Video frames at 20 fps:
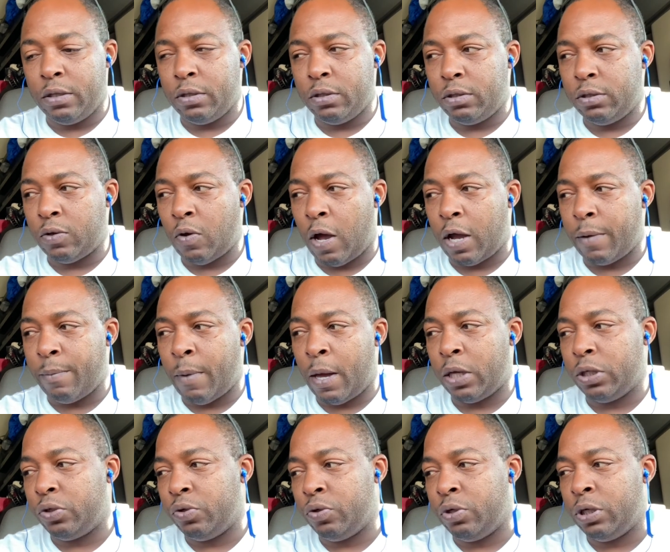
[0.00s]
so I can make
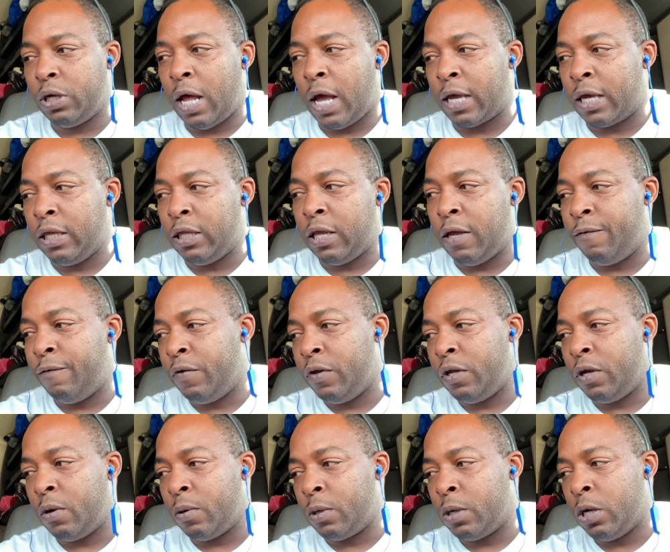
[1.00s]
sure that I get that
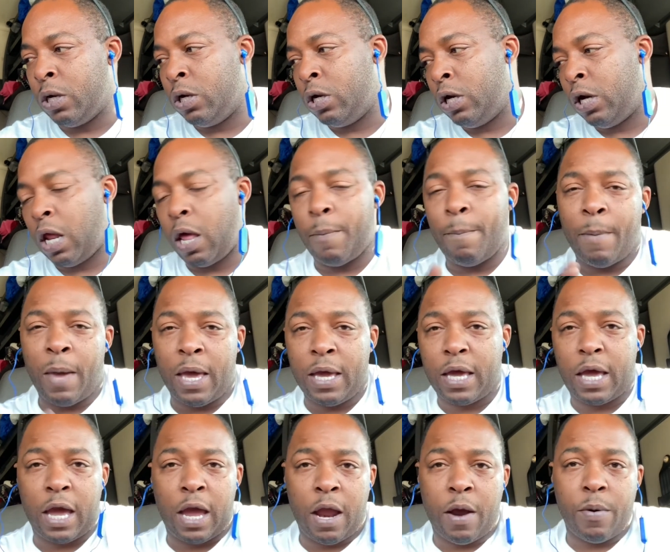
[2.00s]
video done. That may
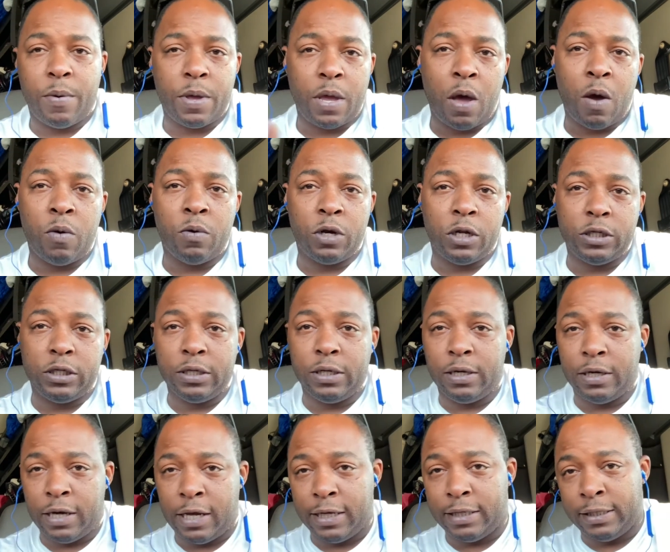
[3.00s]
carry on until the
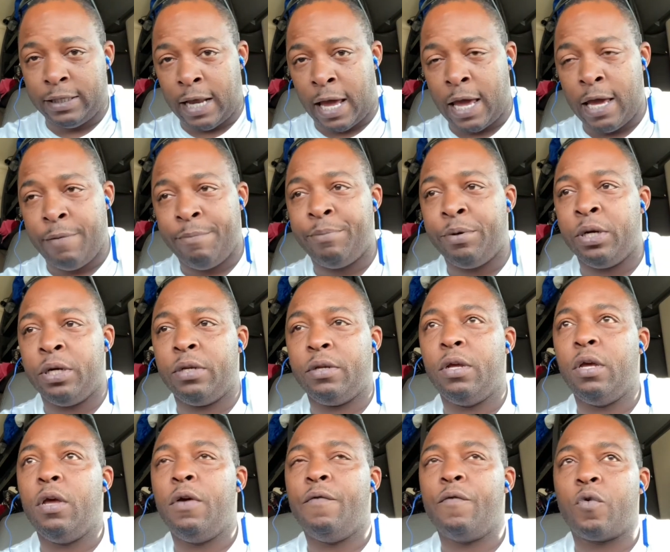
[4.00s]
next day, but
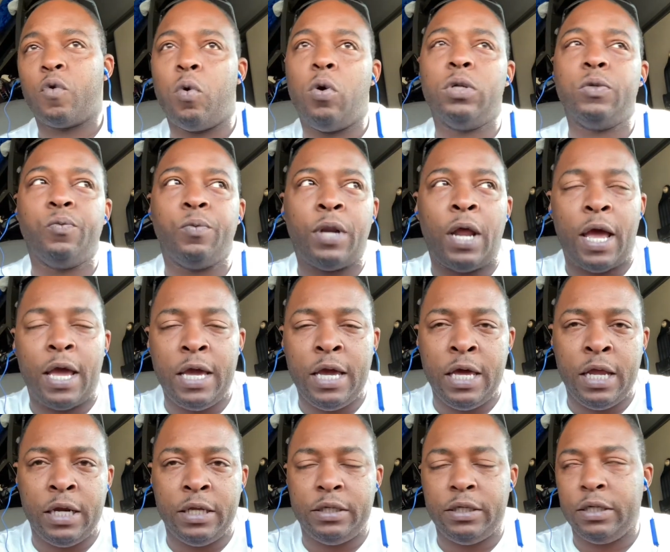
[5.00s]
of course when I
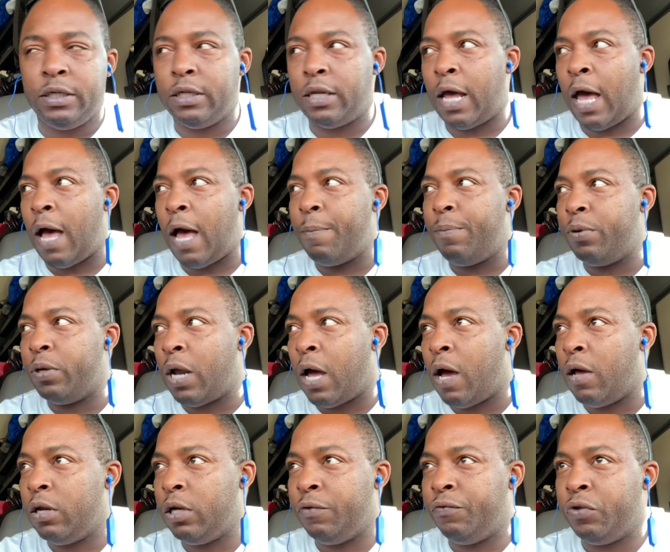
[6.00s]
edit it, I put
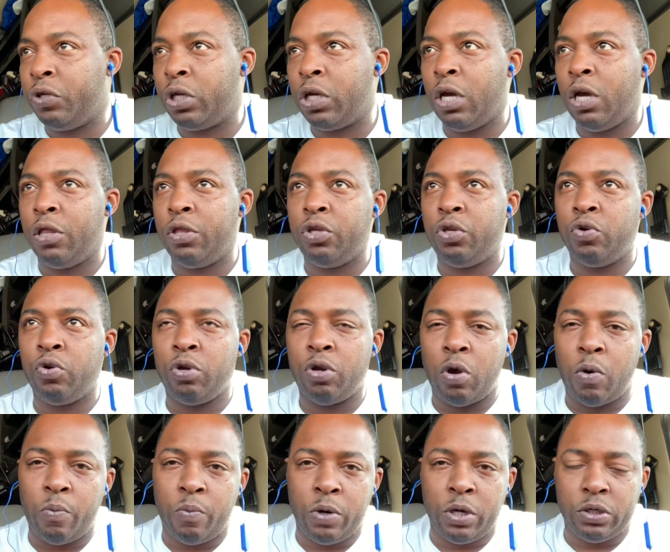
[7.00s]
all of it together, you'll know
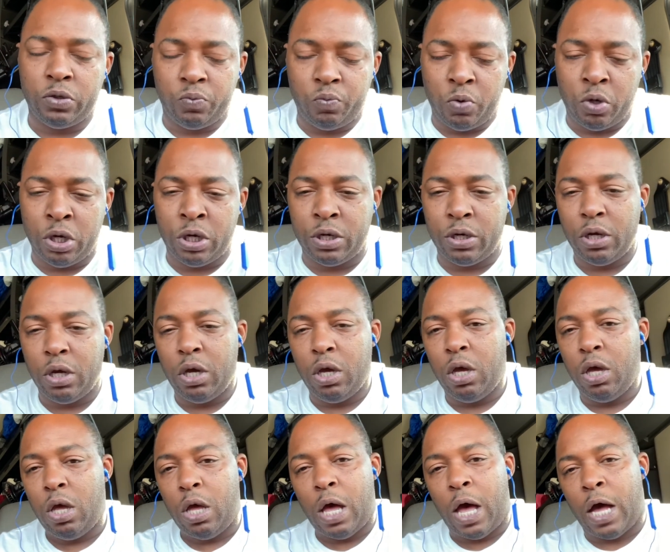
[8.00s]
what is what.
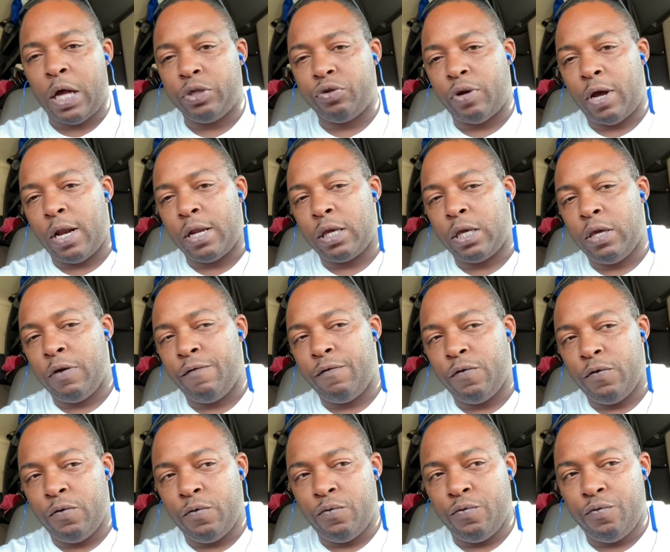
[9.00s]
I try to give
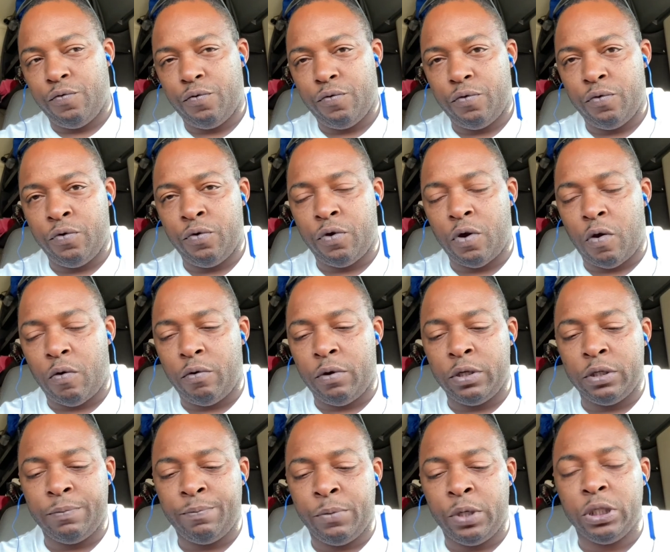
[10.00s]
you,
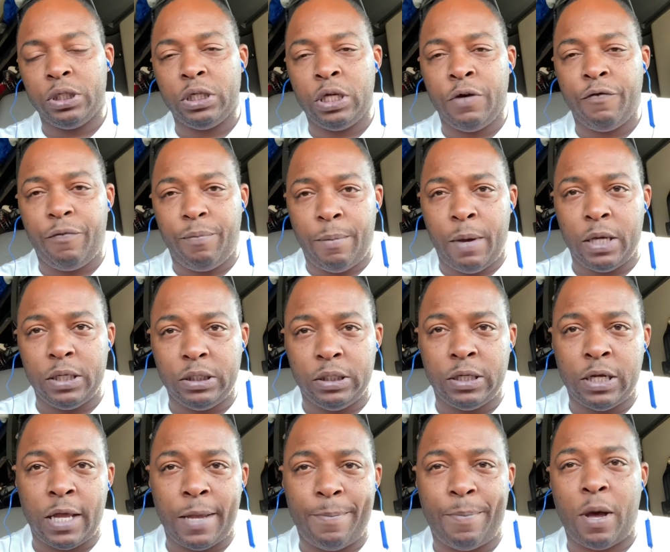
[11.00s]
as much information
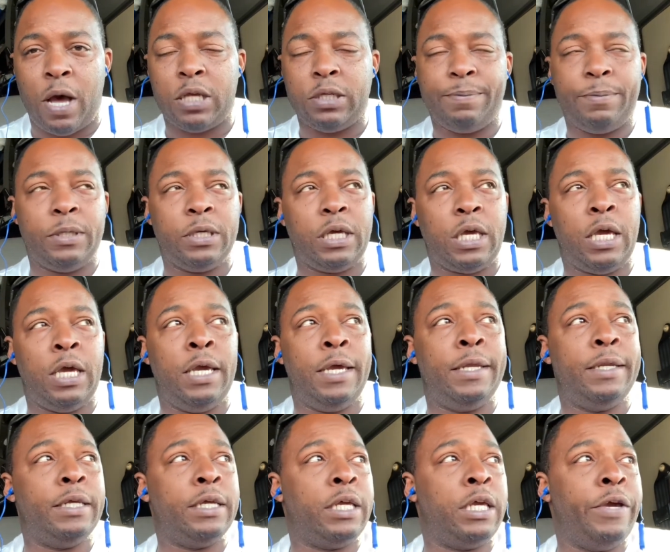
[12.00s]
as I possibly
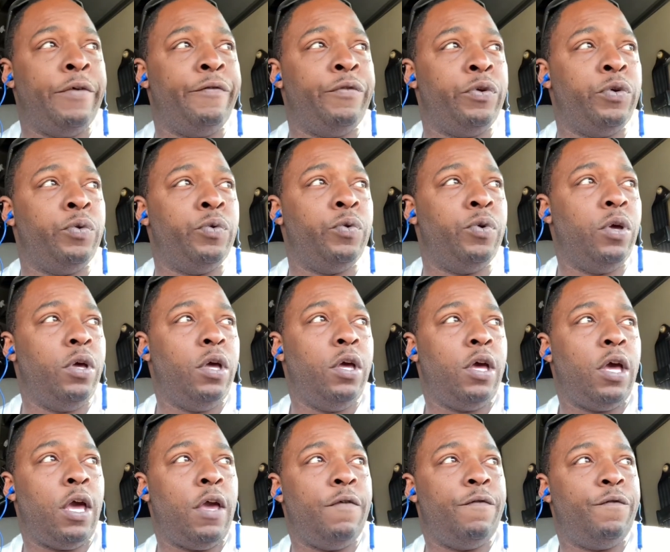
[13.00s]
can to give you
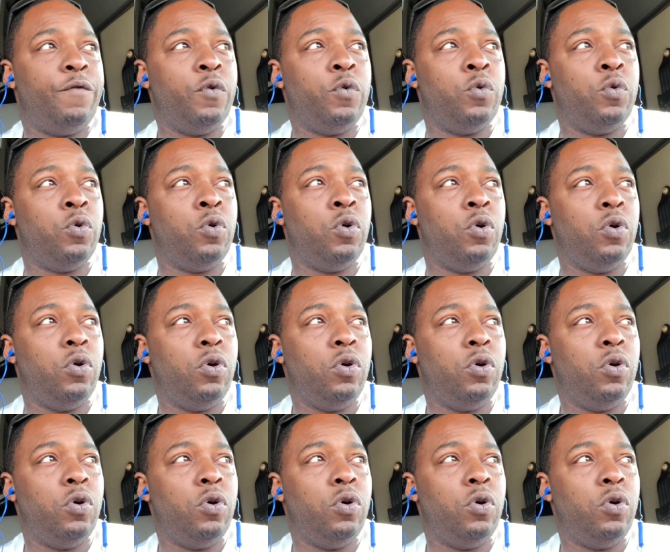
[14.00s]
a full